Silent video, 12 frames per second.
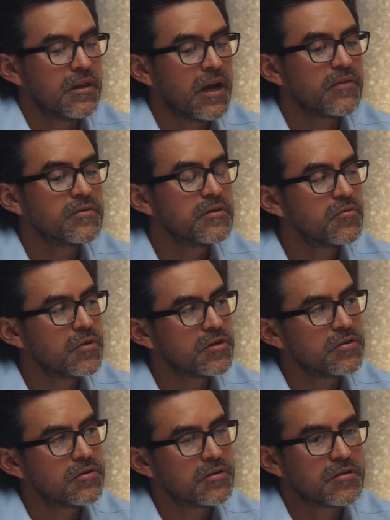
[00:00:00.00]
life
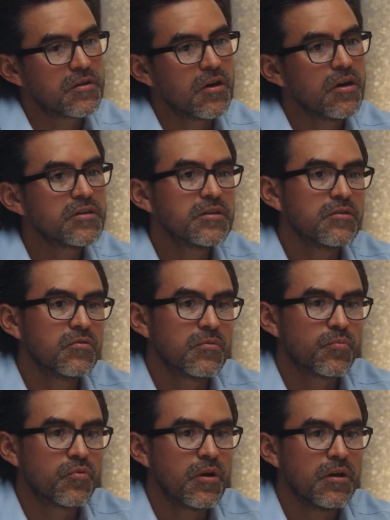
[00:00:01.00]
situation that's causing you a
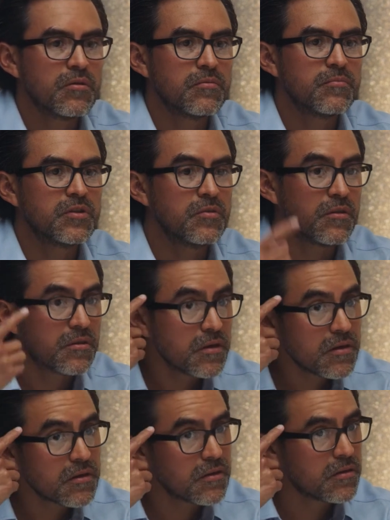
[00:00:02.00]
problem, to
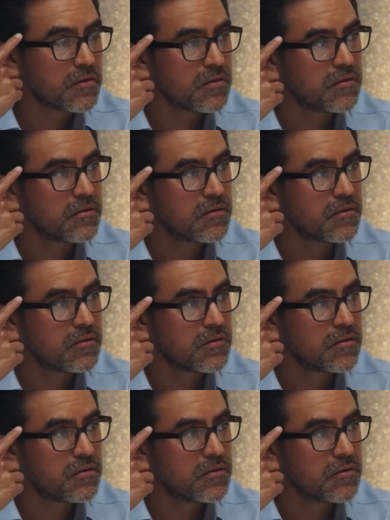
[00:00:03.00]
think